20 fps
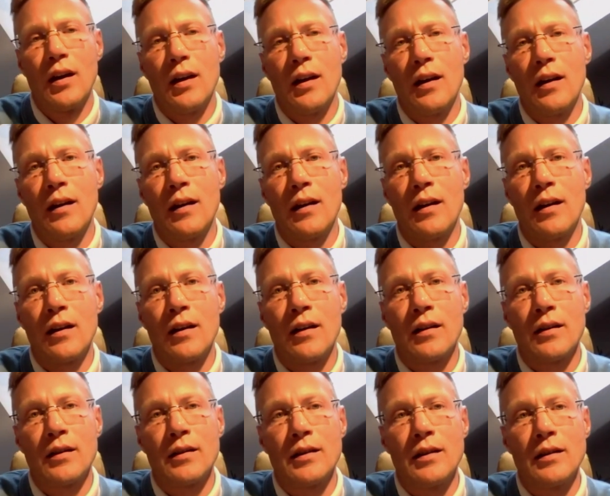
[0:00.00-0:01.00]

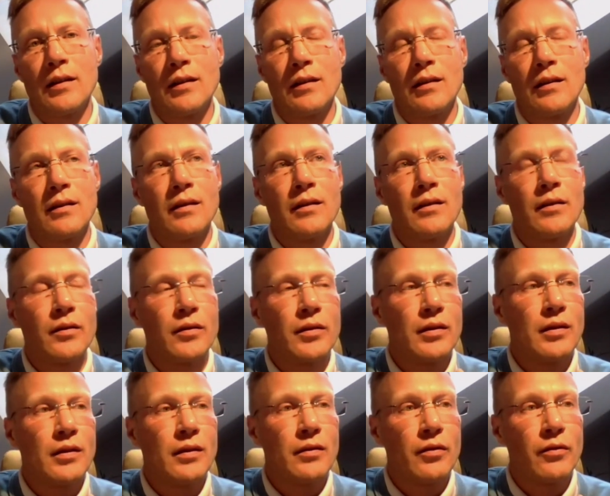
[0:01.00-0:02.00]

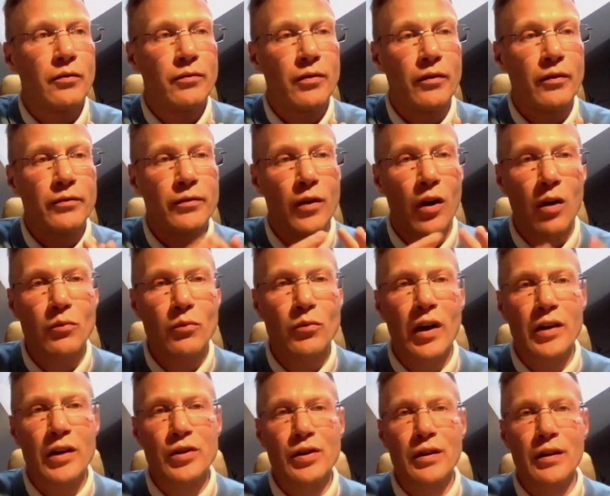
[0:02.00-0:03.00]
from
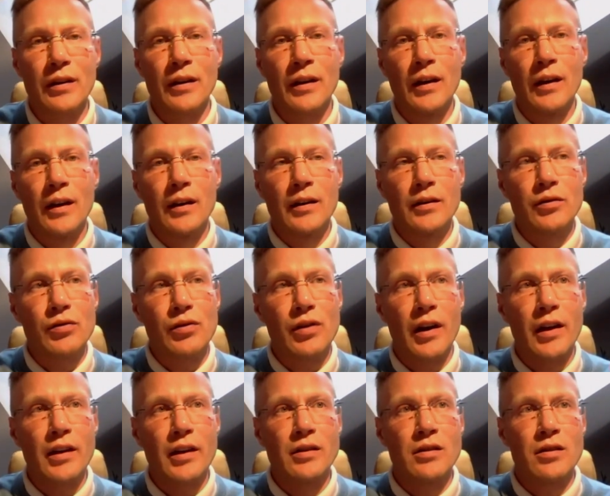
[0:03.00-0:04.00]
Russia
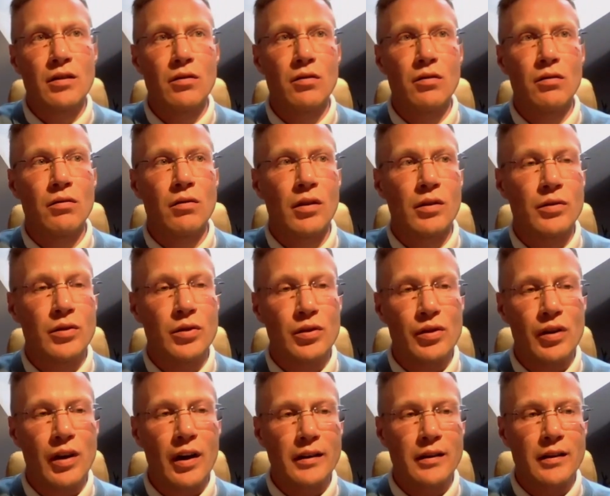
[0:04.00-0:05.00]
try to
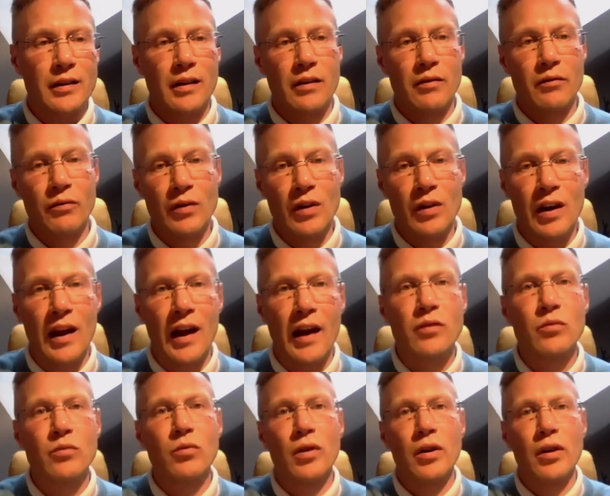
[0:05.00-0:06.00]
construct a kind of
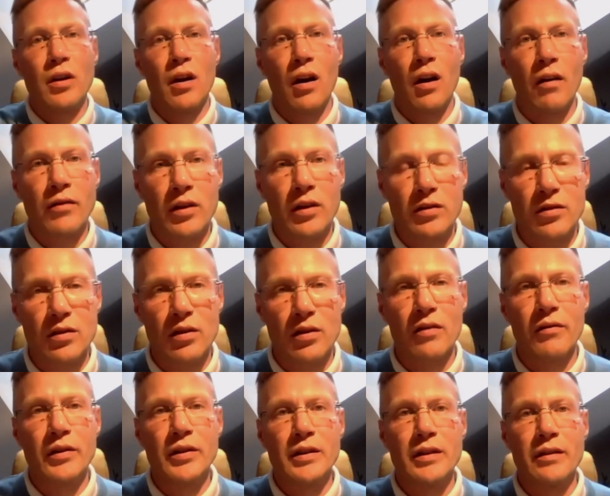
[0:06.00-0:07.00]
network of
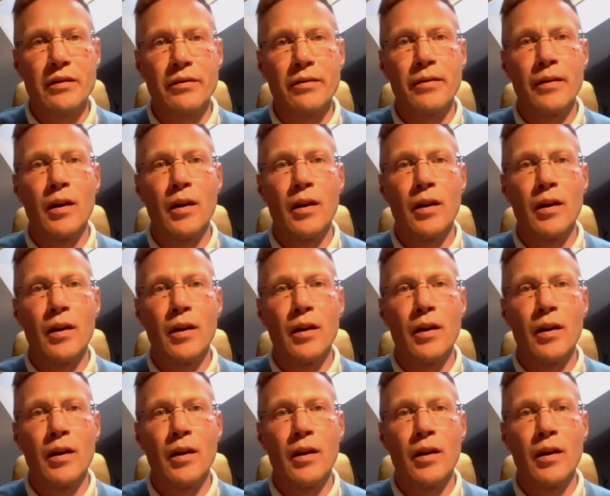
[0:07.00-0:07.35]
conservative